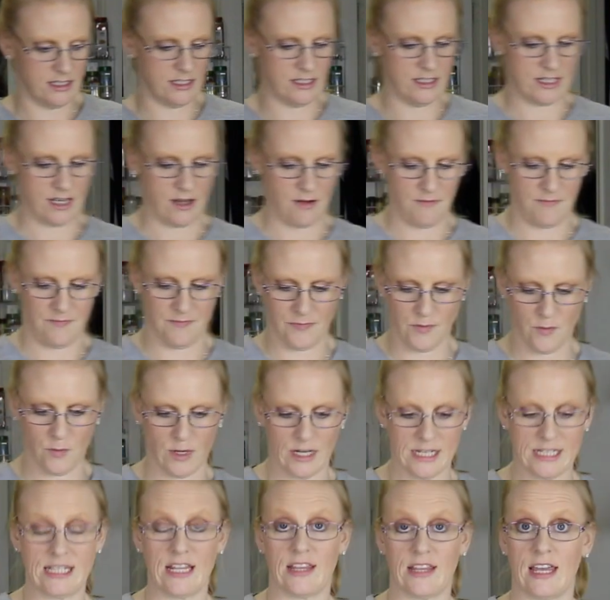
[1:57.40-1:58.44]
So we're
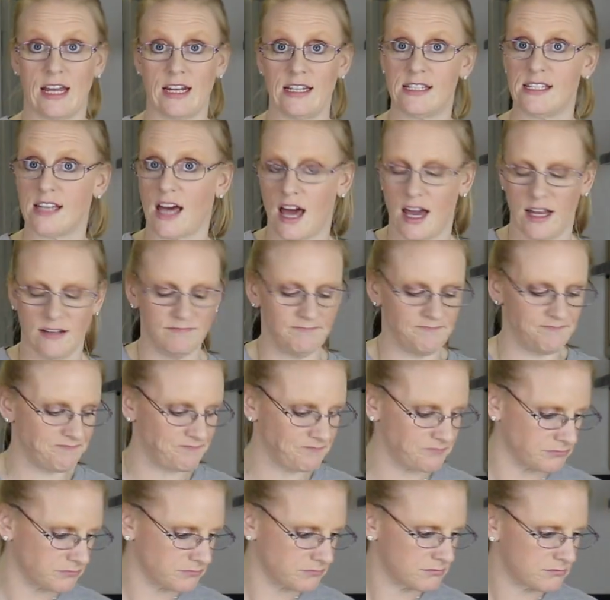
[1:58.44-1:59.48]
going to set that aside.
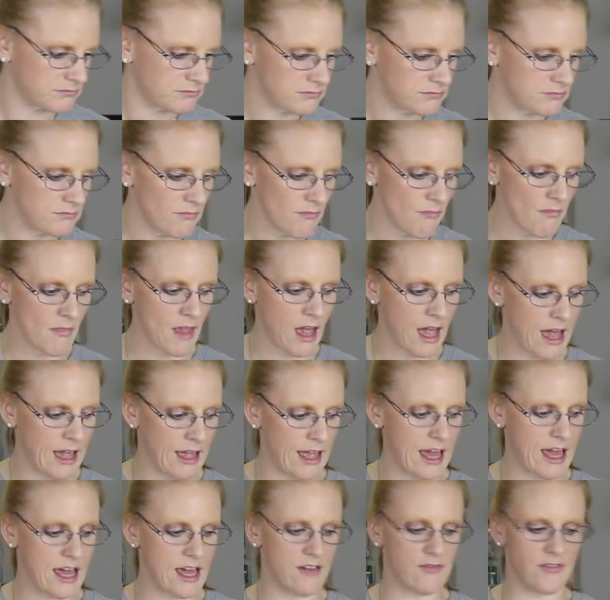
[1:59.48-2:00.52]
I
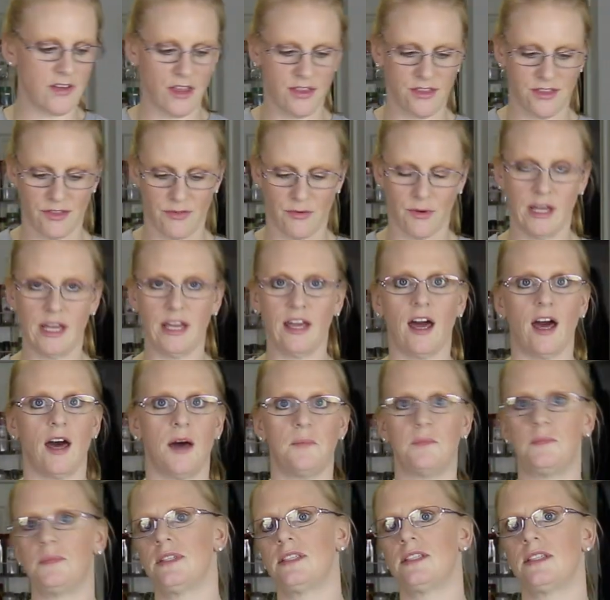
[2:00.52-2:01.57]
have 3
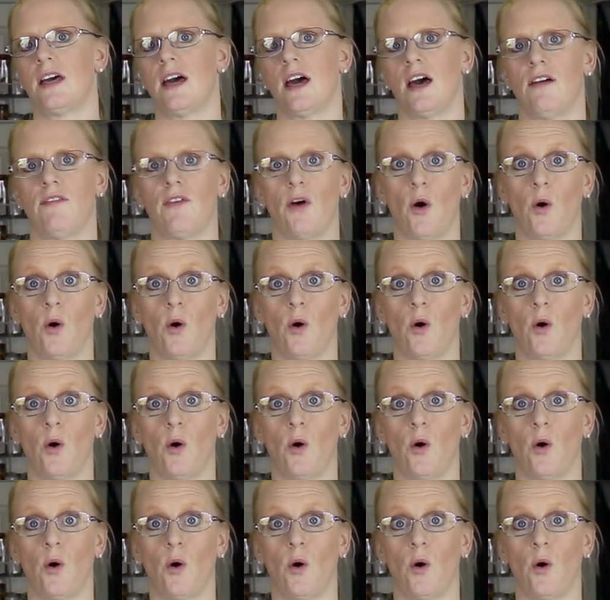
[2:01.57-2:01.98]
cups of